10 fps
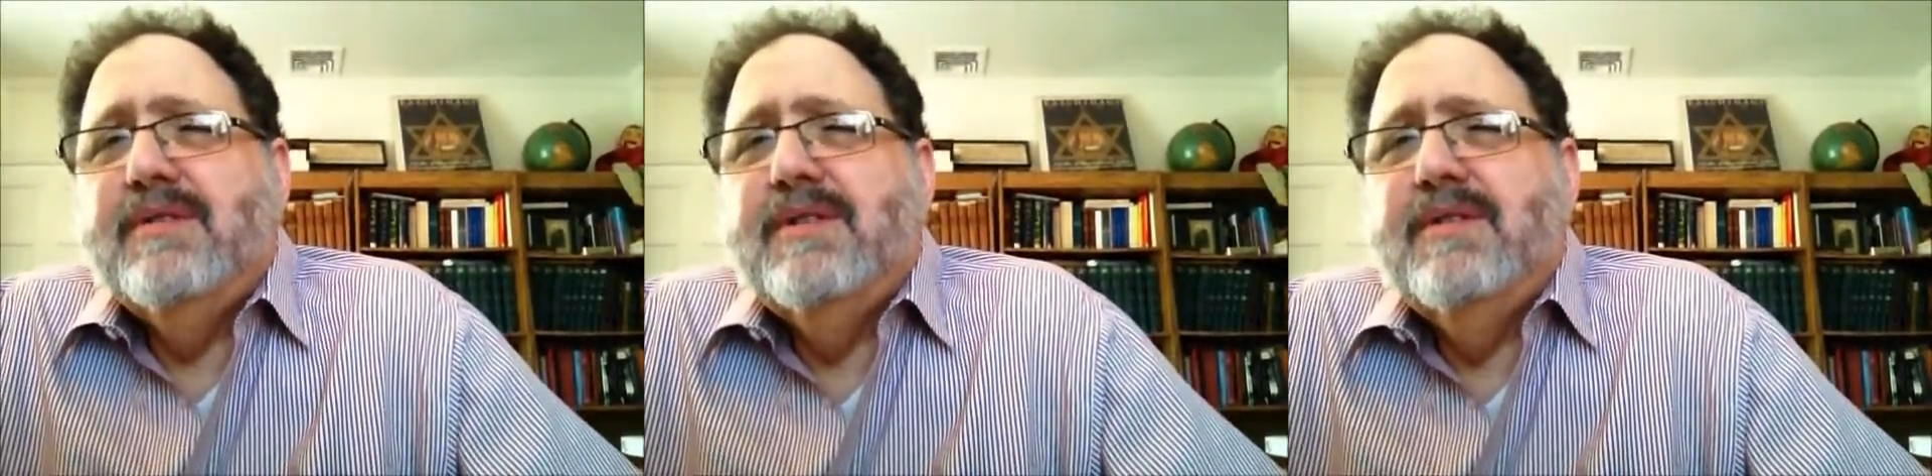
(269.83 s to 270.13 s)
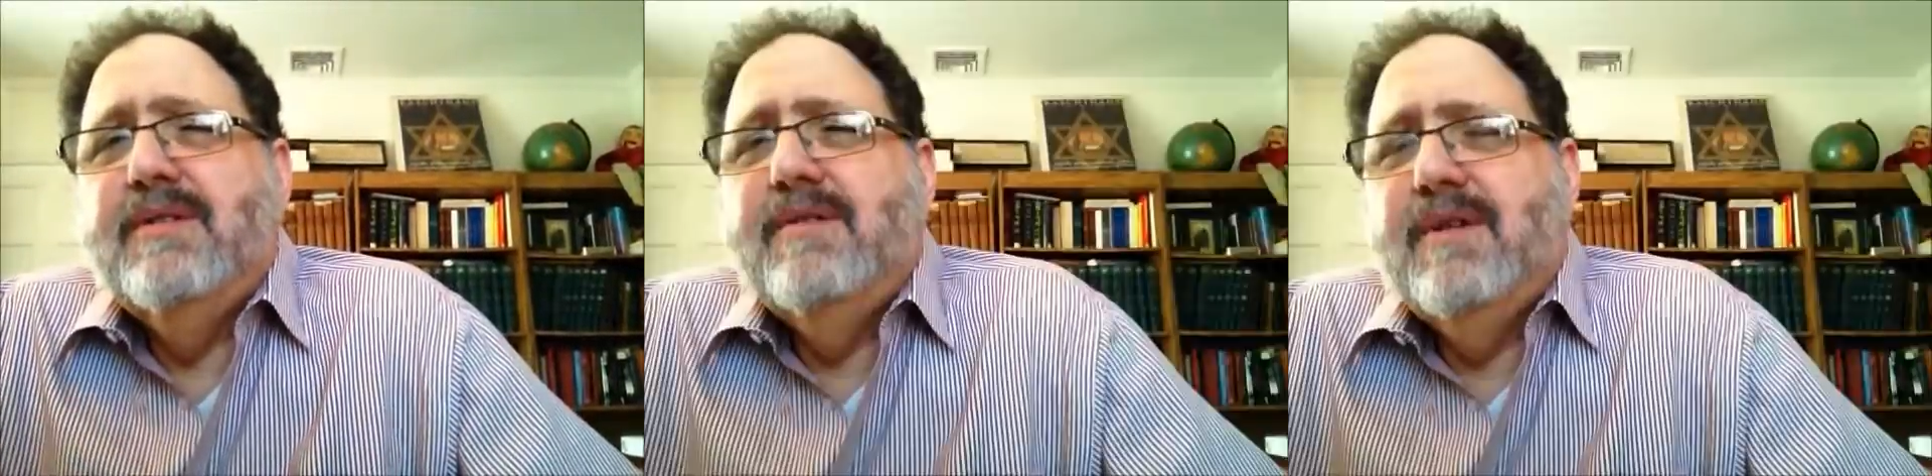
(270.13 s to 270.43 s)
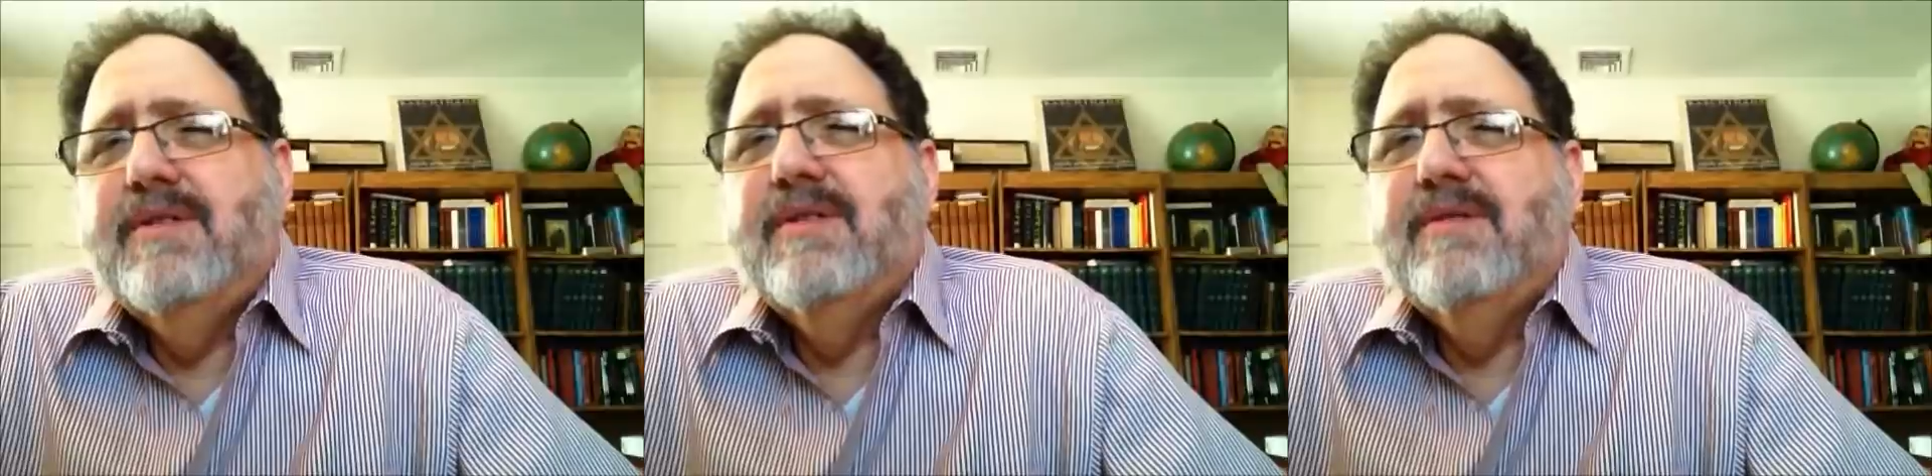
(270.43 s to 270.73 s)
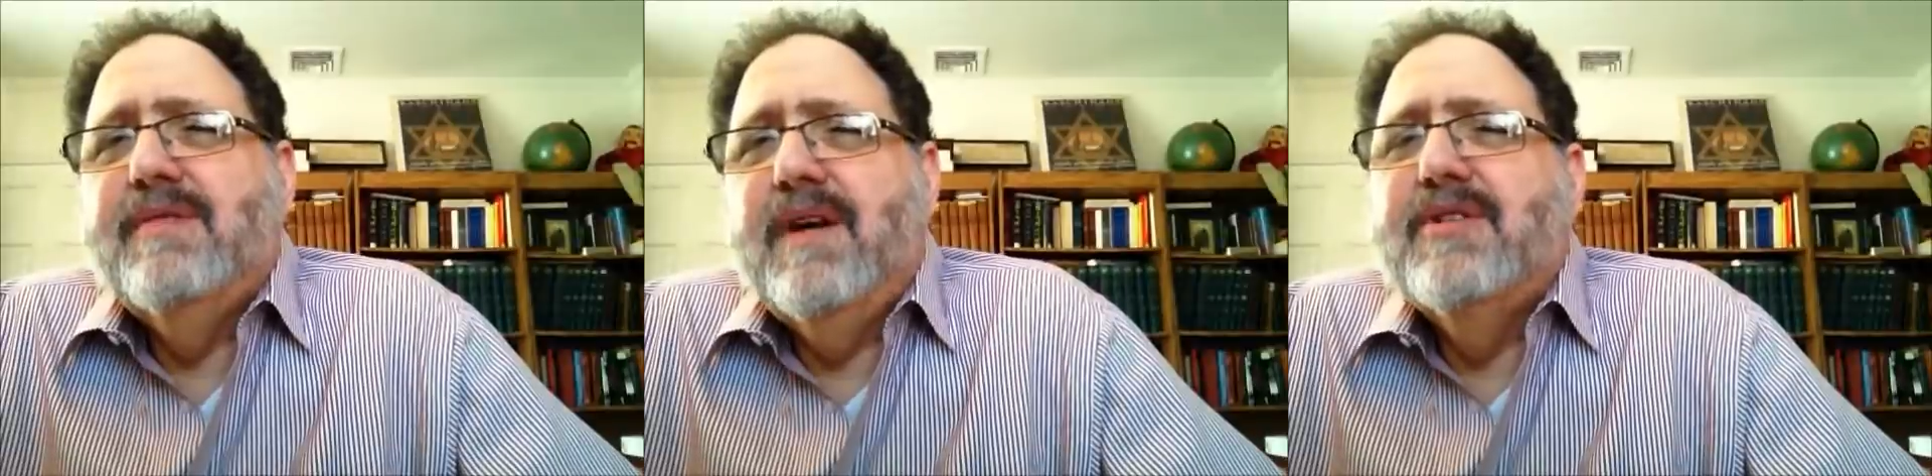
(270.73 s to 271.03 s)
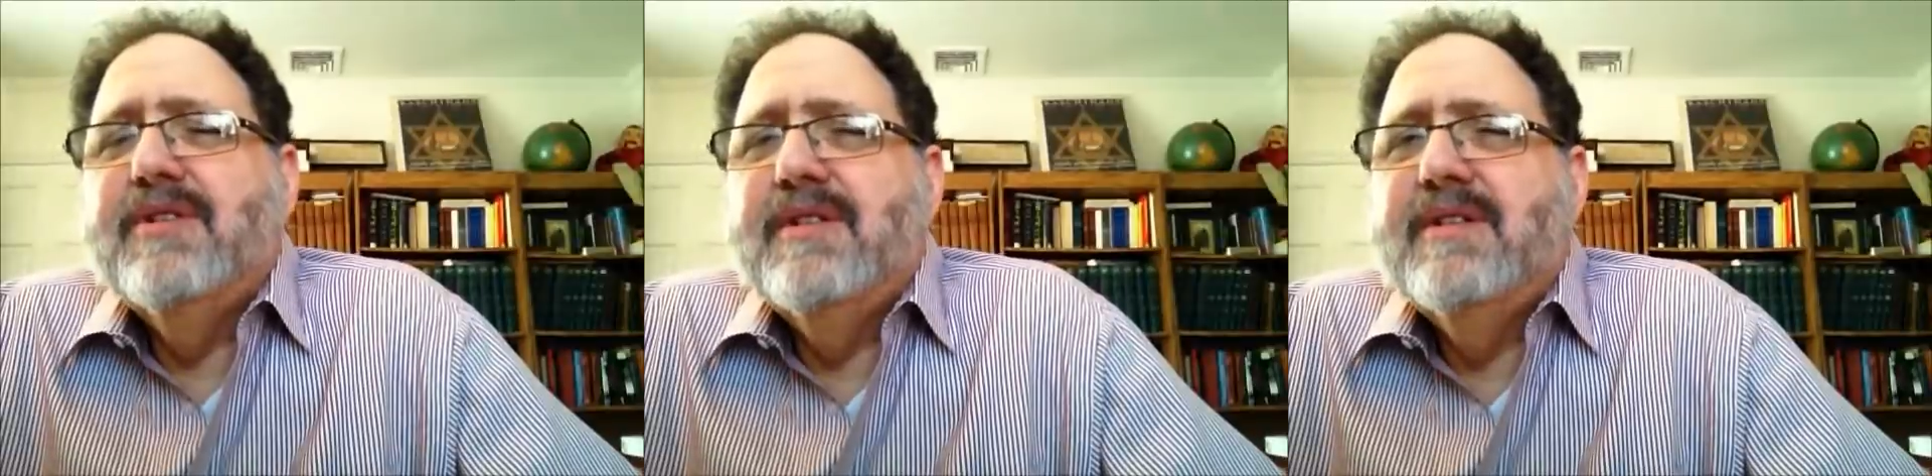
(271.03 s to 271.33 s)
It's a universal
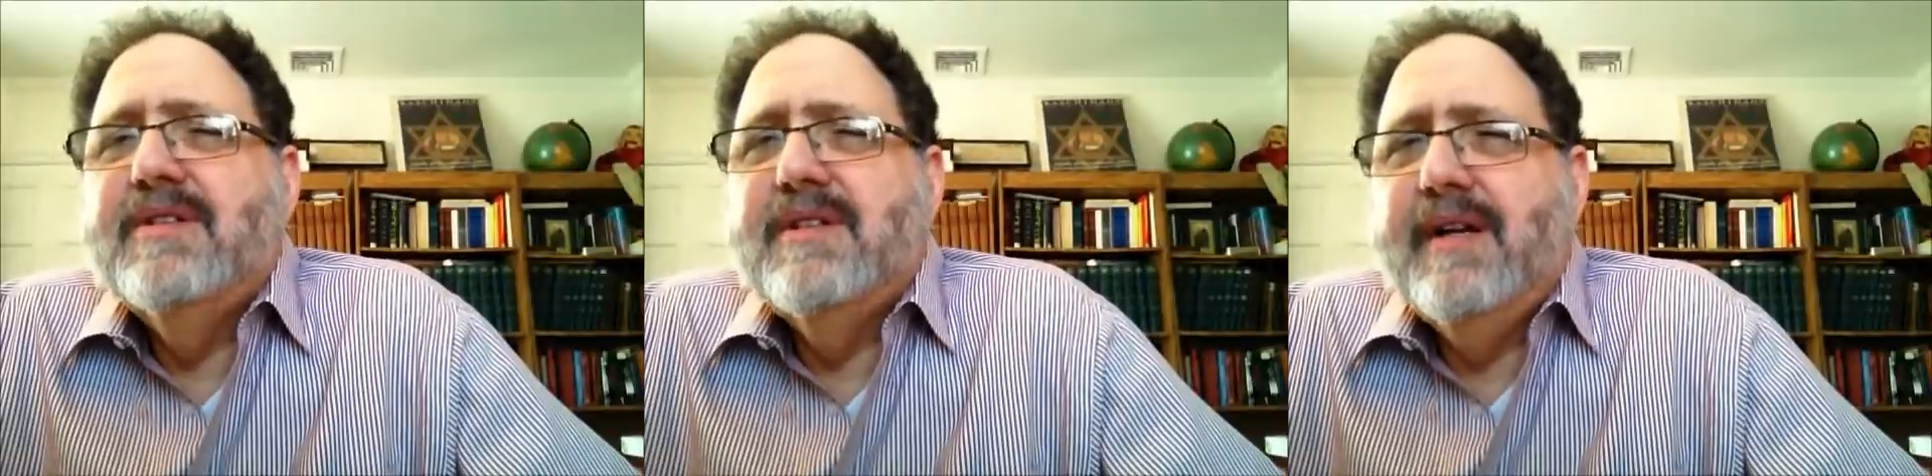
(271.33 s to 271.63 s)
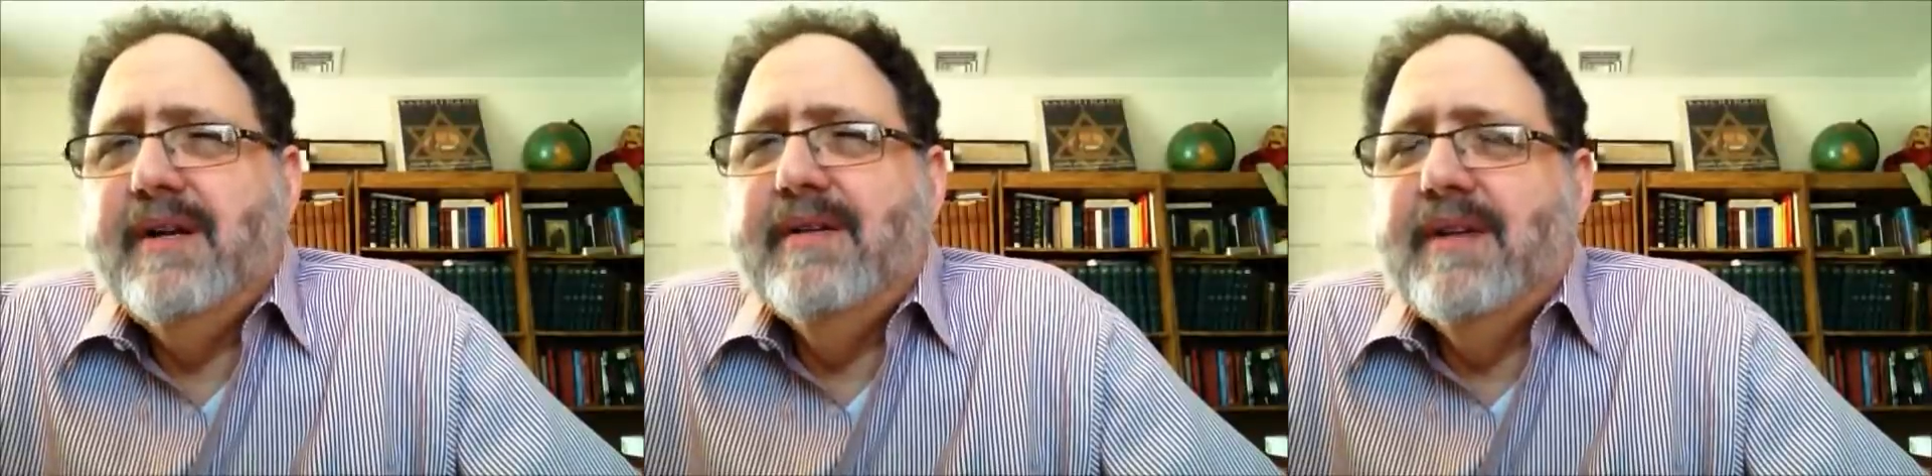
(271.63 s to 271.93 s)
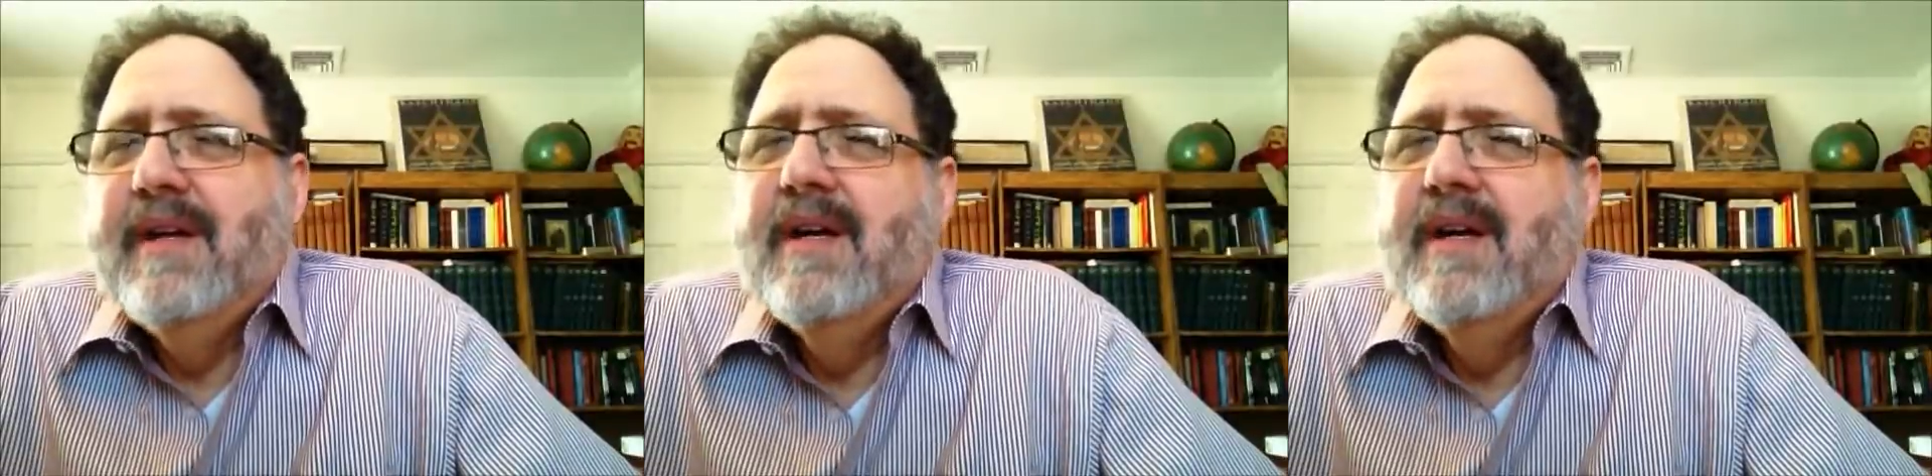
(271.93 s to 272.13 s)
function. It's inherent